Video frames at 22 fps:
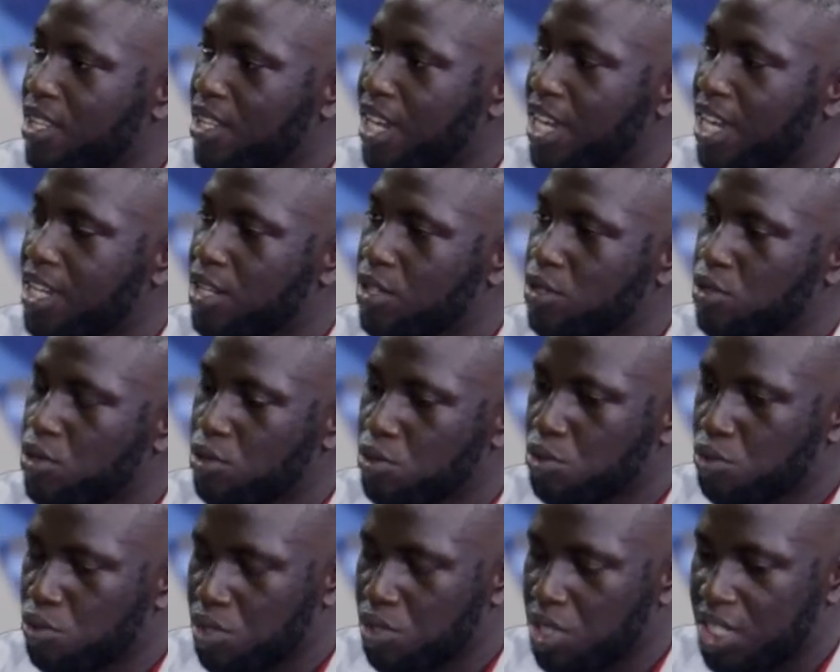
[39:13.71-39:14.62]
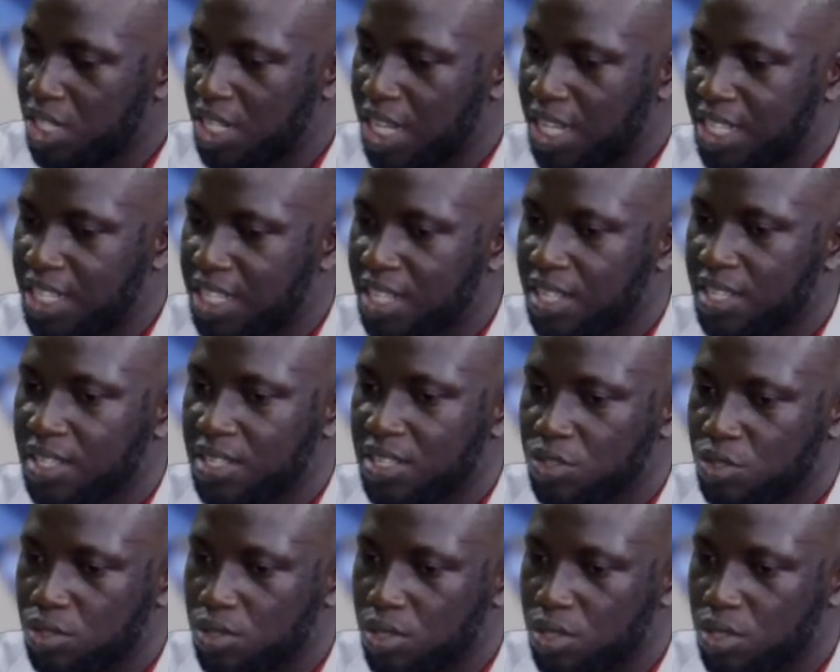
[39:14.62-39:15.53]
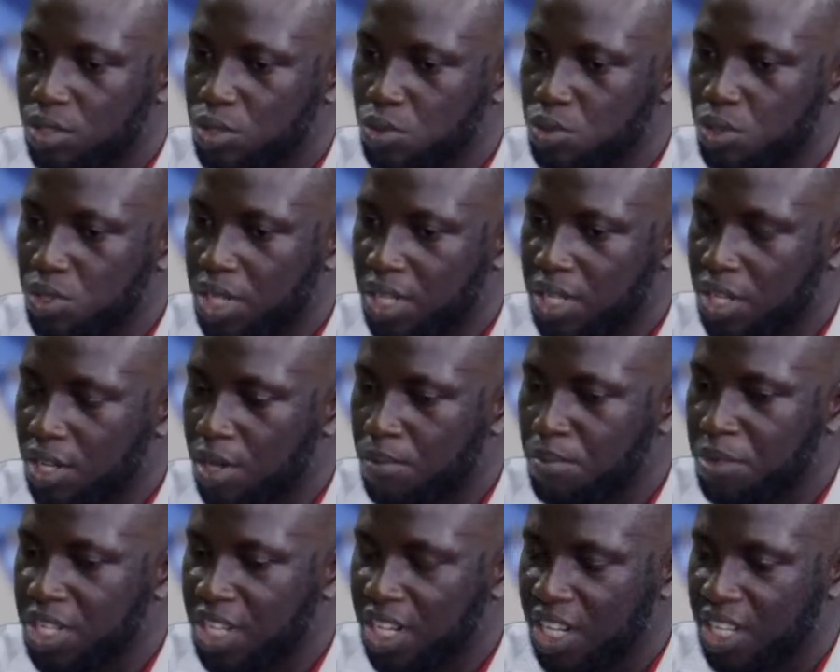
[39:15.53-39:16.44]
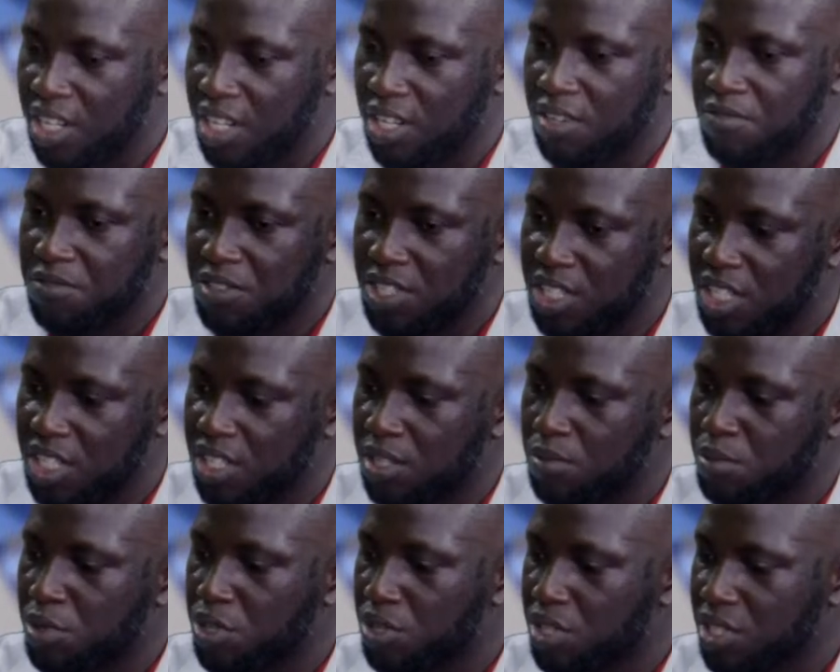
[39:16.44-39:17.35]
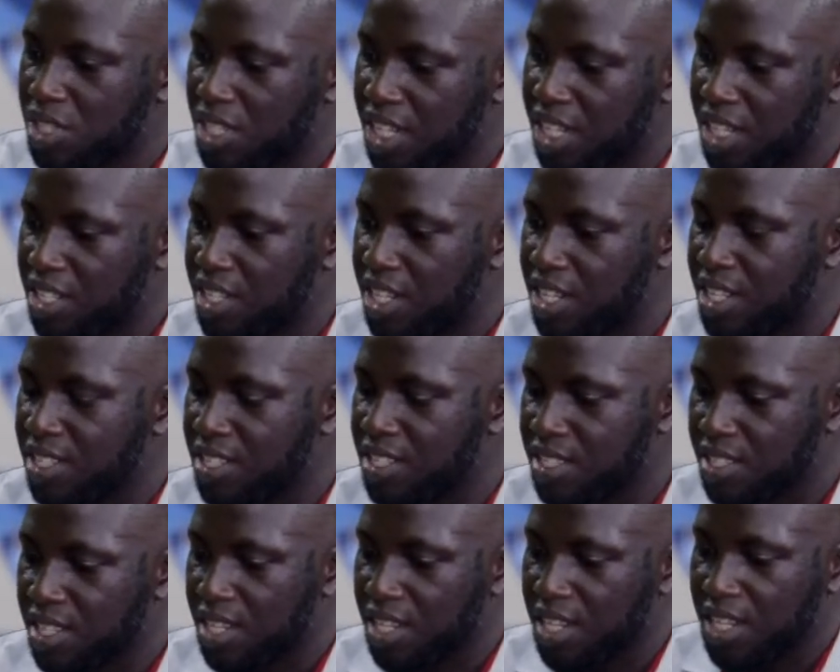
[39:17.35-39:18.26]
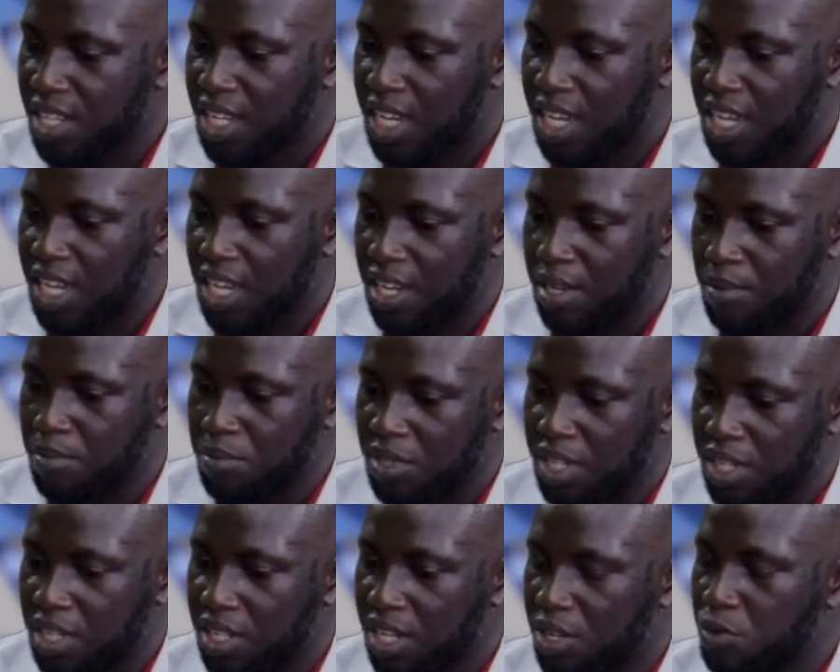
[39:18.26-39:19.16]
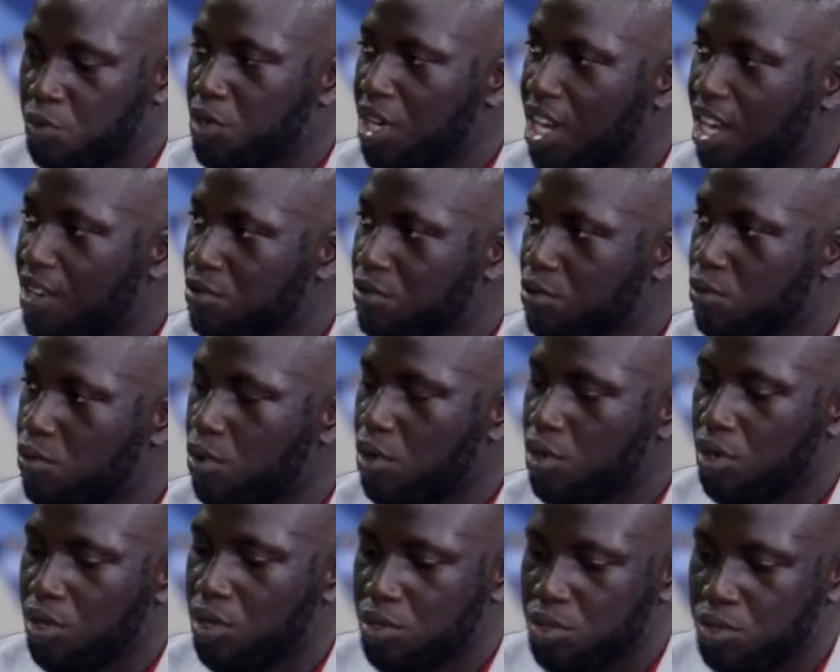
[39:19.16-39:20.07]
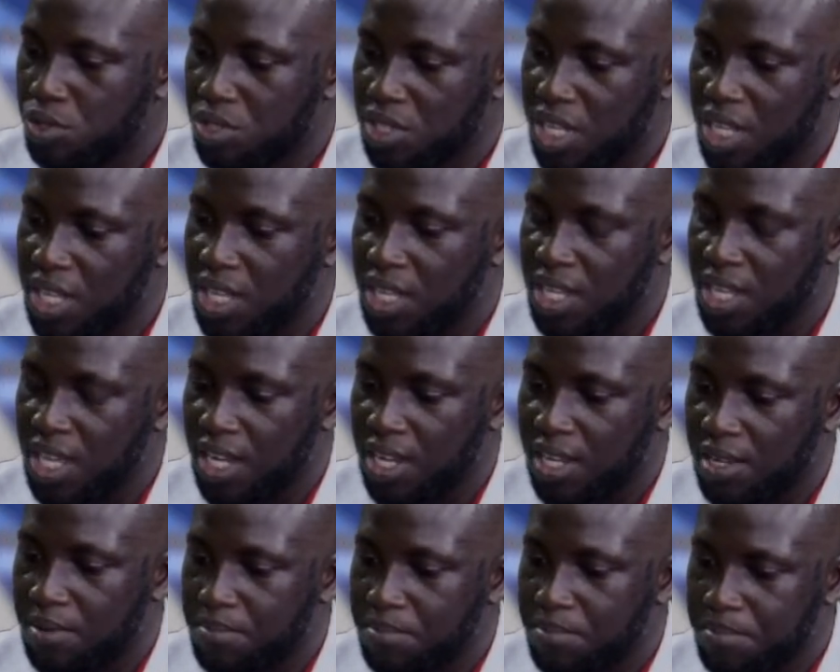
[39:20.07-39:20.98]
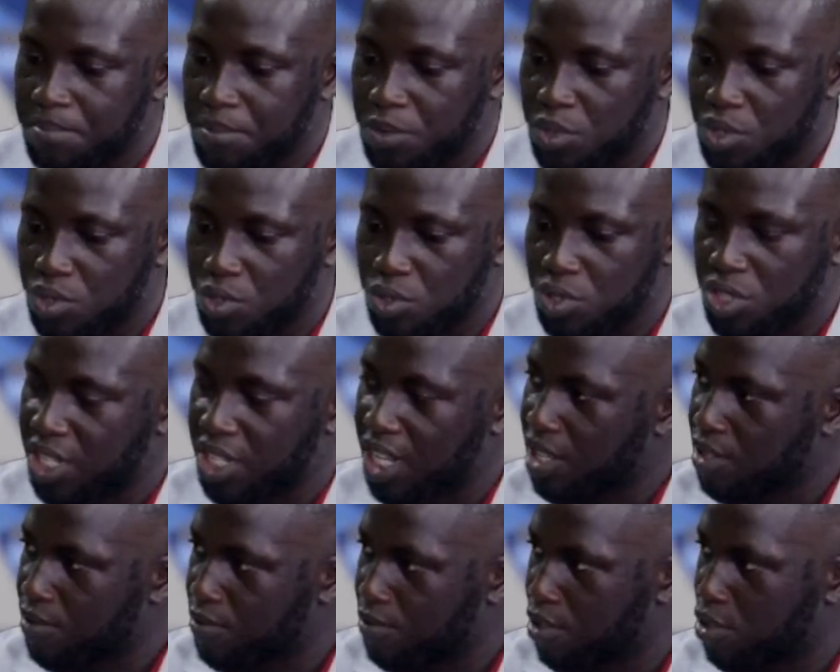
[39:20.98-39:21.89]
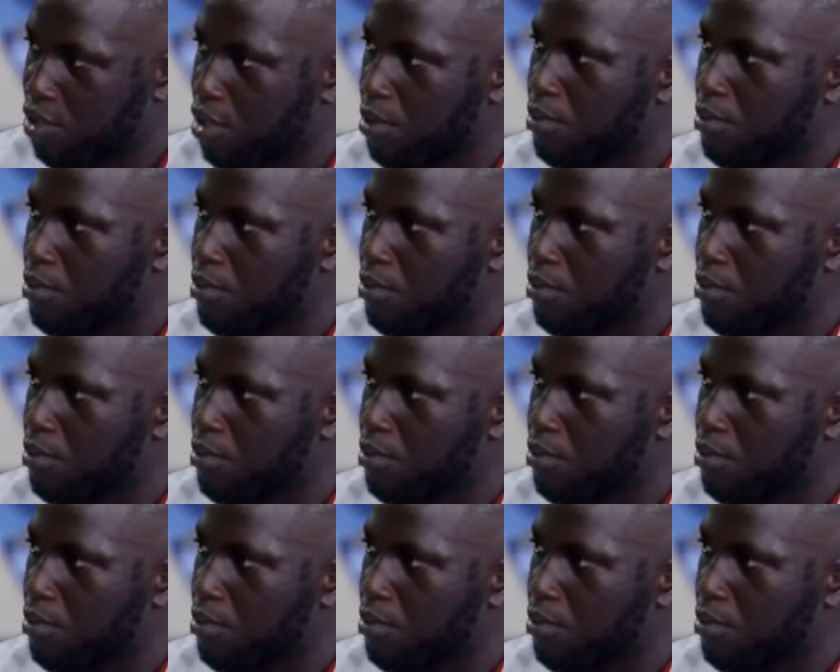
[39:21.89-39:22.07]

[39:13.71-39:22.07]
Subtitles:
right? Go through the data, they do a complete cleaning of the data, because there are things that we'll have to work on to see, to check for